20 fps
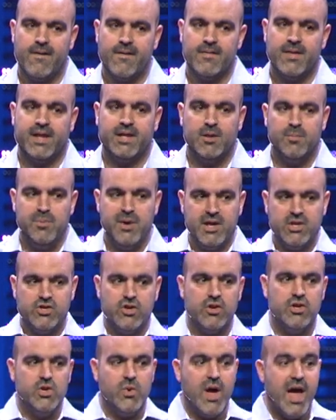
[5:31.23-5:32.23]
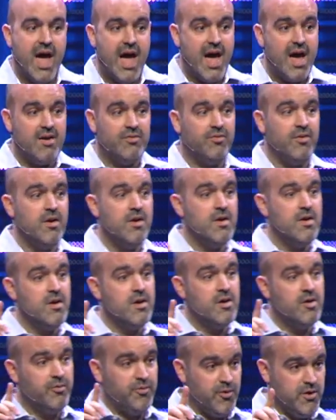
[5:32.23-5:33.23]
Like the picture you have
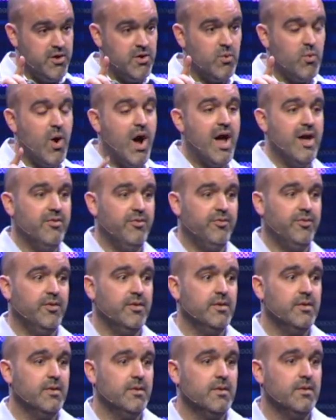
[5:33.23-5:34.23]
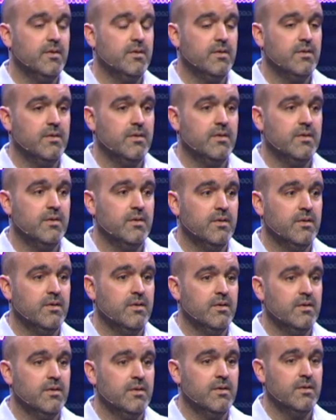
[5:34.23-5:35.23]
for your wife,
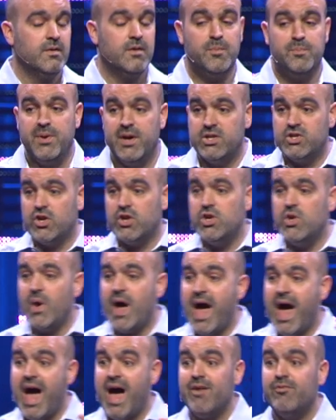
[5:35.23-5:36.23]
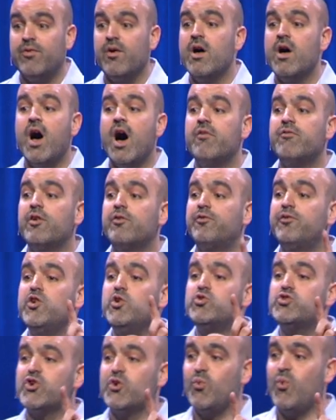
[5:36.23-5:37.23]
the picture you have of a
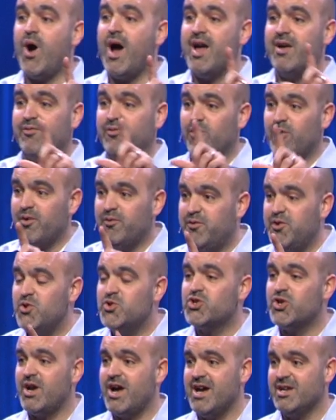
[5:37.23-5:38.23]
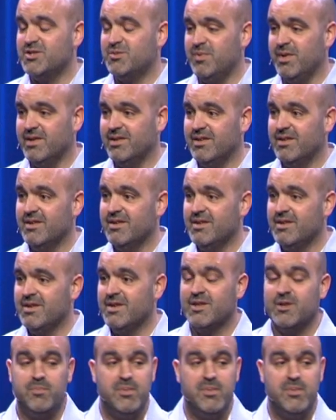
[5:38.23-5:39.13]
future wife or a future husband, the